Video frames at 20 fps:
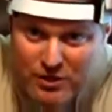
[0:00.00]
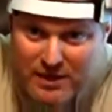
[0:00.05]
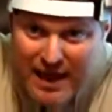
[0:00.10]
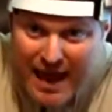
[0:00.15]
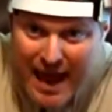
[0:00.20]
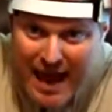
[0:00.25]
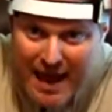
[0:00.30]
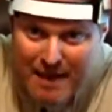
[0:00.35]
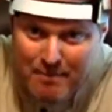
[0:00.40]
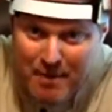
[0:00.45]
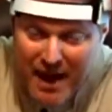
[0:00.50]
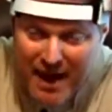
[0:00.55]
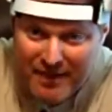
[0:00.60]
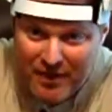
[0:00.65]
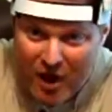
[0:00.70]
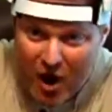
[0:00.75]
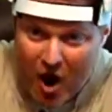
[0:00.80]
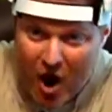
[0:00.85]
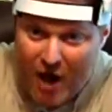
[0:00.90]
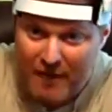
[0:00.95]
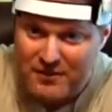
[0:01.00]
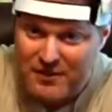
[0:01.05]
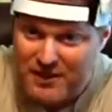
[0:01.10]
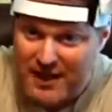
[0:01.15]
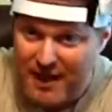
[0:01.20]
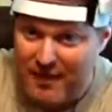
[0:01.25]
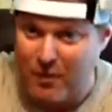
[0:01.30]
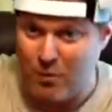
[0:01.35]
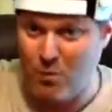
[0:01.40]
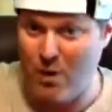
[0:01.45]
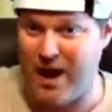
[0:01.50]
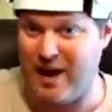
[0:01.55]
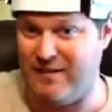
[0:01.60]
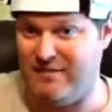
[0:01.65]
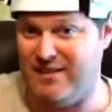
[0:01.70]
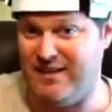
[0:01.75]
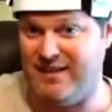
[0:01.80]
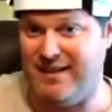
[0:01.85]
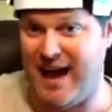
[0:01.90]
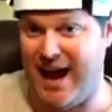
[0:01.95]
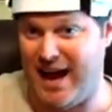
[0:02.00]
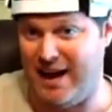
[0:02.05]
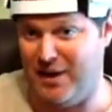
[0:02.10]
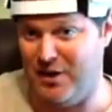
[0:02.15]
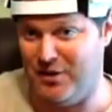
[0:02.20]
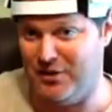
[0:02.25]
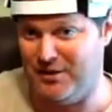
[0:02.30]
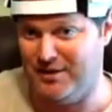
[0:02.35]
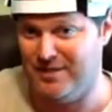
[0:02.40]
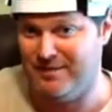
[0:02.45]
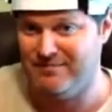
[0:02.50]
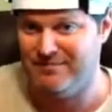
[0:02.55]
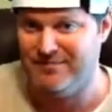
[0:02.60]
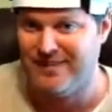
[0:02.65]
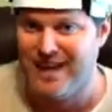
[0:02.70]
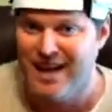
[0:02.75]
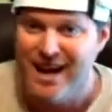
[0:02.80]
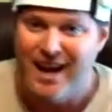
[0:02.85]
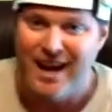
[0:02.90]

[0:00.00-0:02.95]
use the headband to offset the weight of the diodes.